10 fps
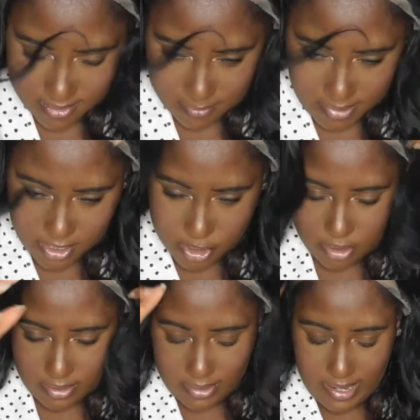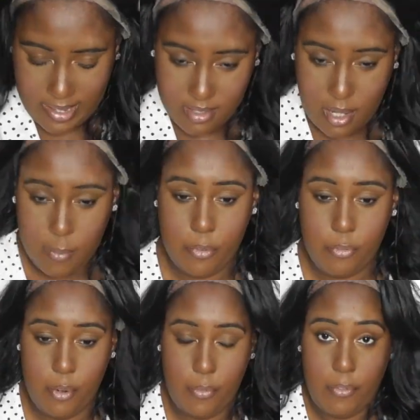Making sure that the lace comes
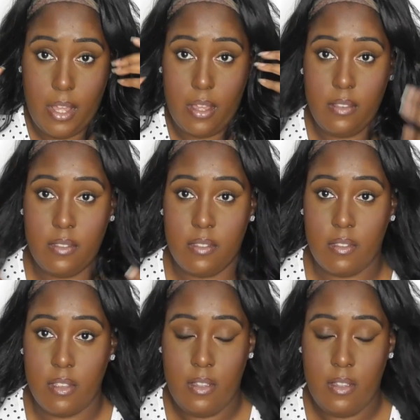through first.